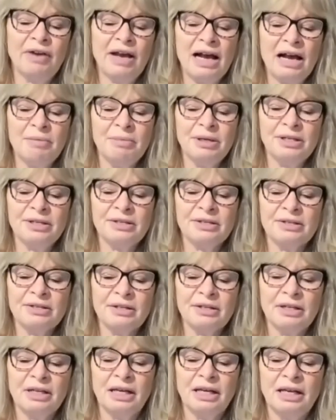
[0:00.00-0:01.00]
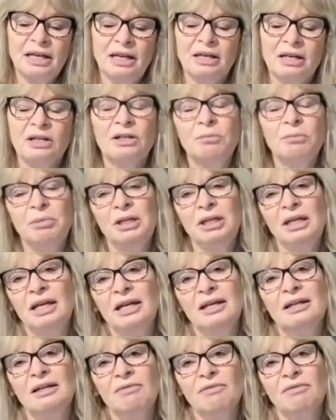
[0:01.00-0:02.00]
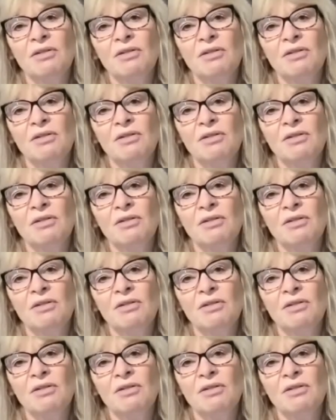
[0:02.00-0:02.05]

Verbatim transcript: habits, could be negative